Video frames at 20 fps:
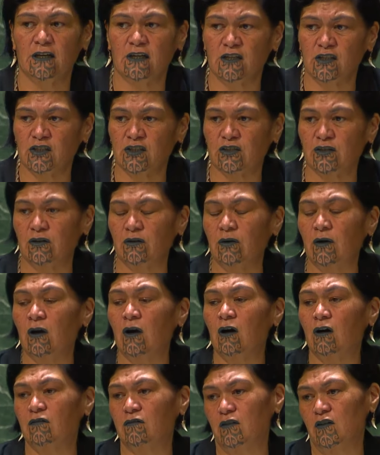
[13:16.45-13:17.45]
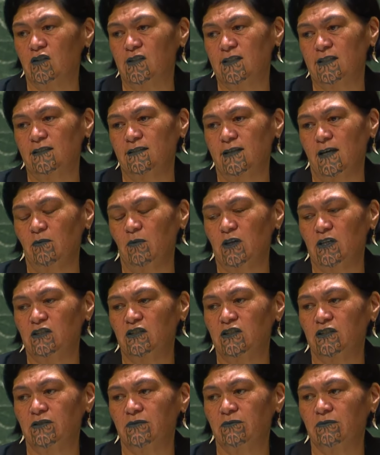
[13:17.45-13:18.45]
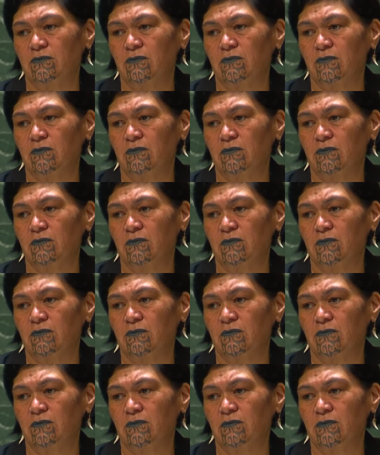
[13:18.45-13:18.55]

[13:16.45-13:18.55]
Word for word: issue of loss and damage.